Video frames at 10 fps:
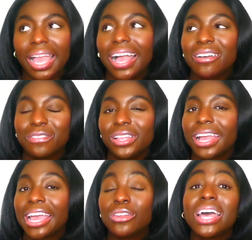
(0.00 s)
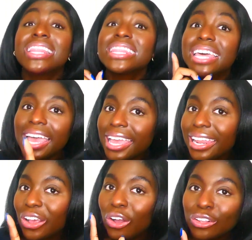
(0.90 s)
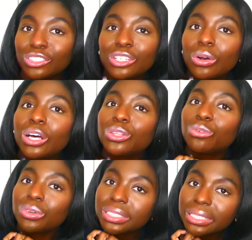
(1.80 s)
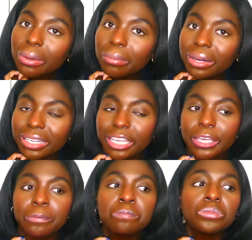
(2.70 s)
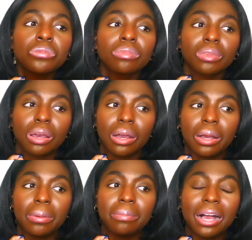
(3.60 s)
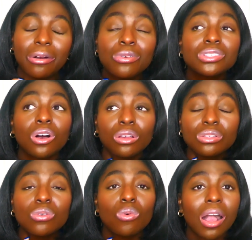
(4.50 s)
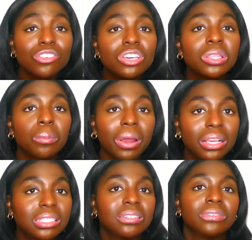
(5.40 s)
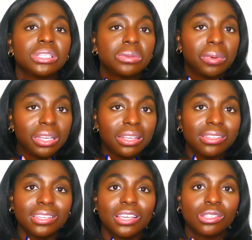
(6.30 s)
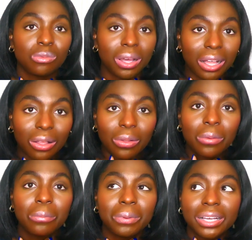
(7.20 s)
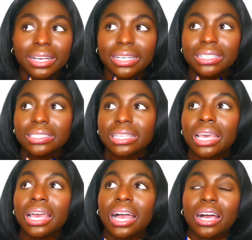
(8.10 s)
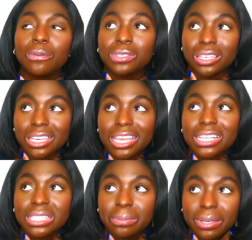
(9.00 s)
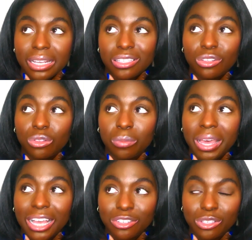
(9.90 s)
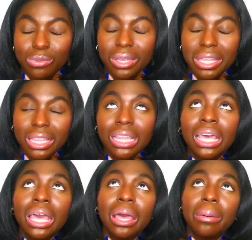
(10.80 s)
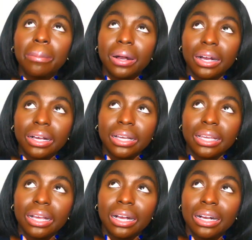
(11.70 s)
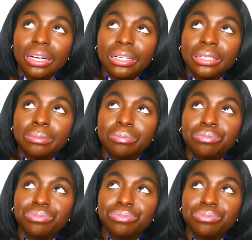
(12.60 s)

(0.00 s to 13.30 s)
I feel like and then also on the resale market, I was also watching the prices of the Speedies as well, because I was looking at Speedies to do the patches with, but I